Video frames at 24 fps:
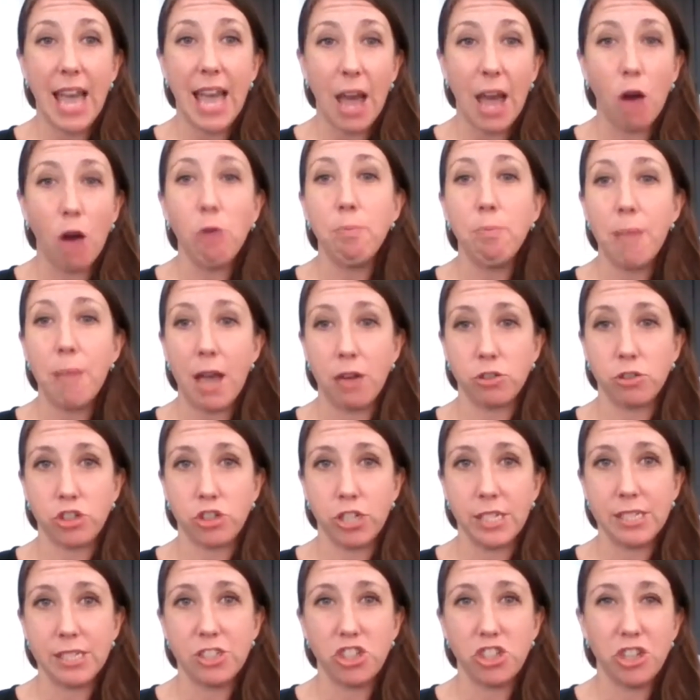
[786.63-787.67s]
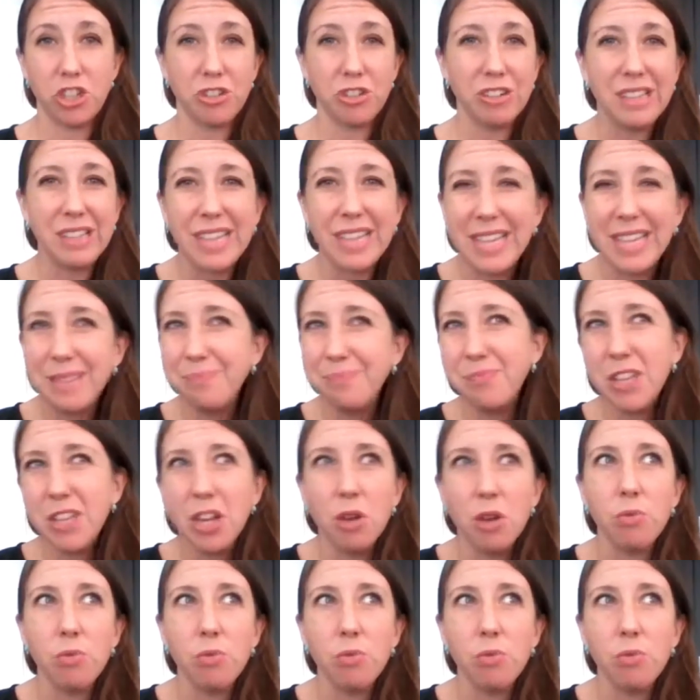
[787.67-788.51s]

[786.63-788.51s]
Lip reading: outpouchings, generally,